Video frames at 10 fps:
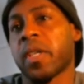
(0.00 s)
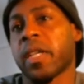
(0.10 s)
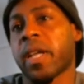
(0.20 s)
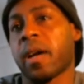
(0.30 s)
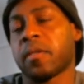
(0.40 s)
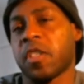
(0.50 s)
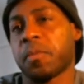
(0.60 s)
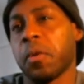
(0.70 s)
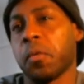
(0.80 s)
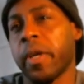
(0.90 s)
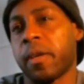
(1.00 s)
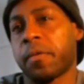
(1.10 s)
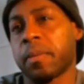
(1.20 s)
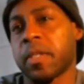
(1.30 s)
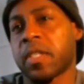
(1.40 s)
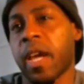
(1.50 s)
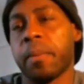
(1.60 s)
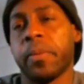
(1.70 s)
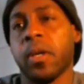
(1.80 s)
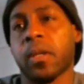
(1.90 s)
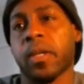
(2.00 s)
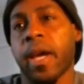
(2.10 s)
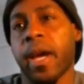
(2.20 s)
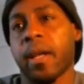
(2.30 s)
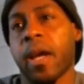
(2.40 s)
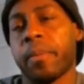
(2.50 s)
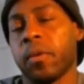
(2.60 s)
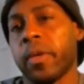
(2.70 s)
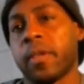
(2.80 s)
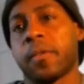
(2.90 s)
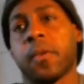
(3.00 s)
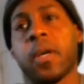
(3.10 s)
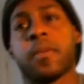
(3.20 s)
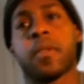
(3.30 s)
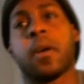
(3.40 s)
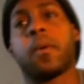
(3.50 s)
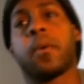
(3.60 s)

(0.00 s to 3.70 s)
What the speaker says: and I'll just be reading from the same book that I've been reading from. So